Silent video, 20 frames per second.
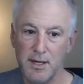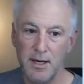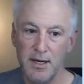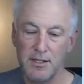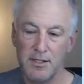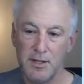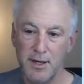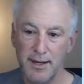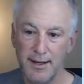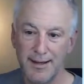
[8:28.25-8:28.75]

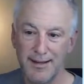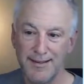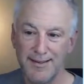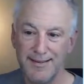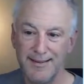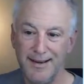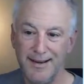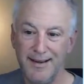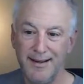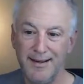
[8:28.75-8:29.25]
So I can
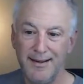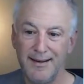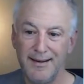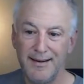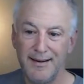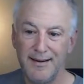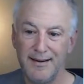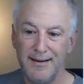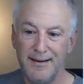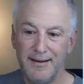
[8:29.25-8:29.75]
tell
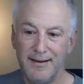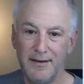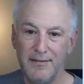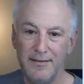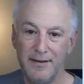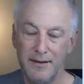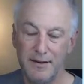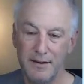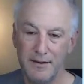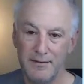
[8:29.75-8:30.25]
you, if
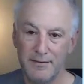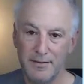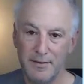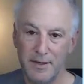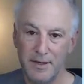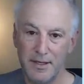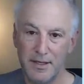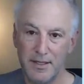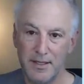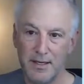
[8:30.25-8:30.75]
you're looking for a
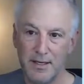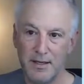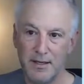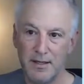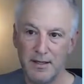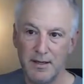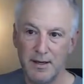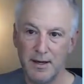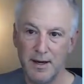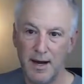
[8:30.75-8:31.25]
good
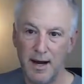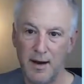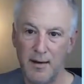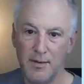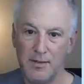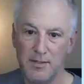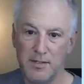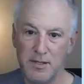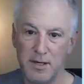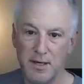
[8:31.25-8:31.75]
deal, I
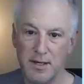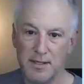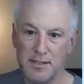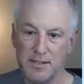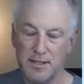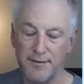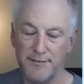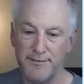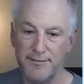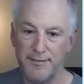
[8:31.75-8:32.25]
would start at
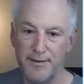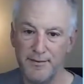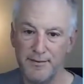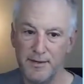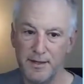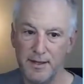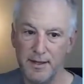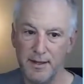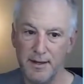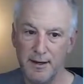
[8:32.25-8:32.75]

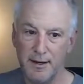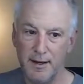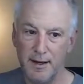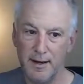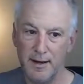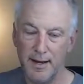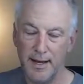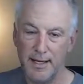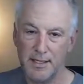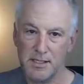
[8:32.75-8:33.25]
$750
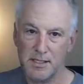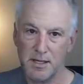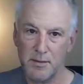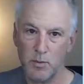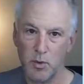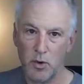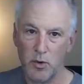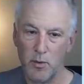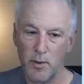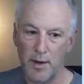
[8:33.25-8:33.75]
and land
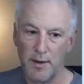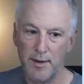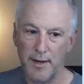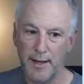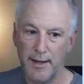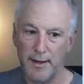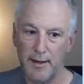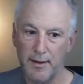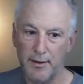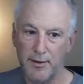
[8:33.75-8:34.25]
somewhere around
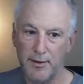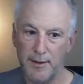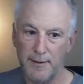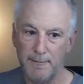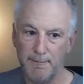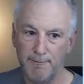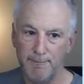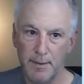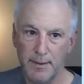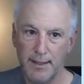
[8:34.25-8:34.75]
$800.
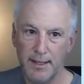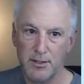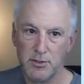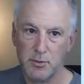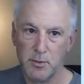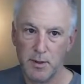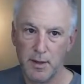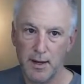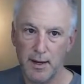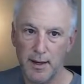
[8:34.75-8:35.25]
That's
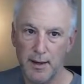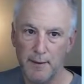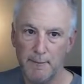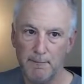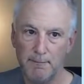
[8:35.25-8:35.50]
where I am.